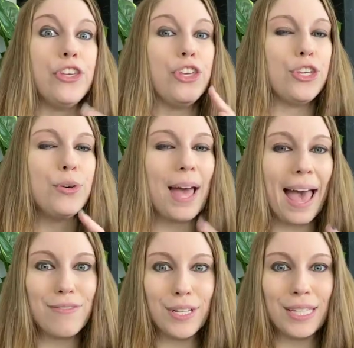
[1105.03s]
You
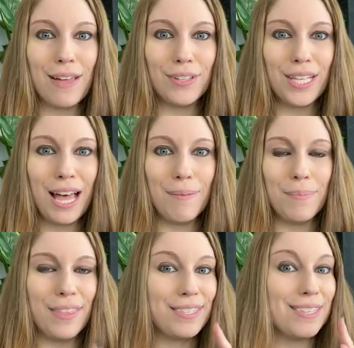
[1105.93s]
have to level up.
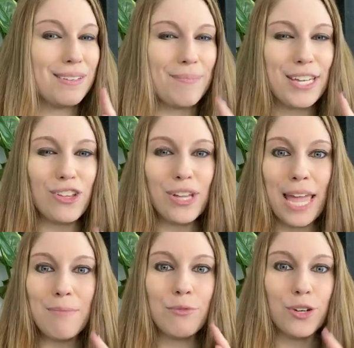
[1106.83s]
This is a mental
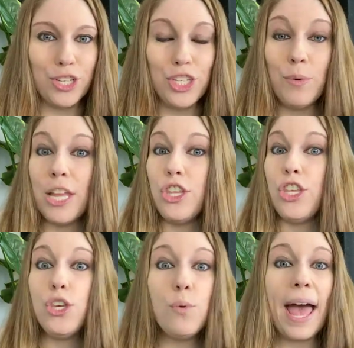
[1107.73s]
game for you, and
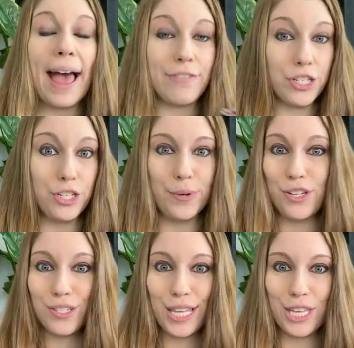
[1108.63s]
you have to do
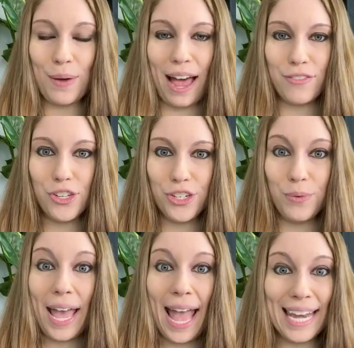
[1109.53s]
it just like you have to
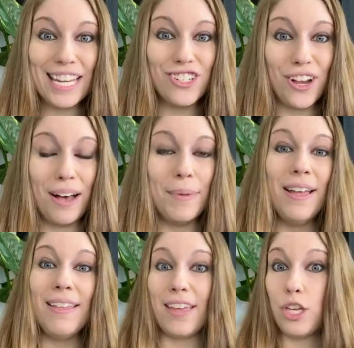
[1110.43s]
do any job
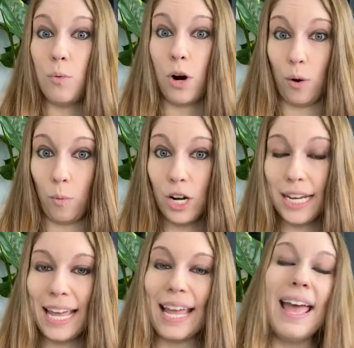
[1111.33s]
that you are
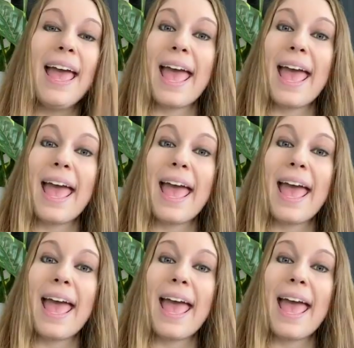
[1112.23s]
working.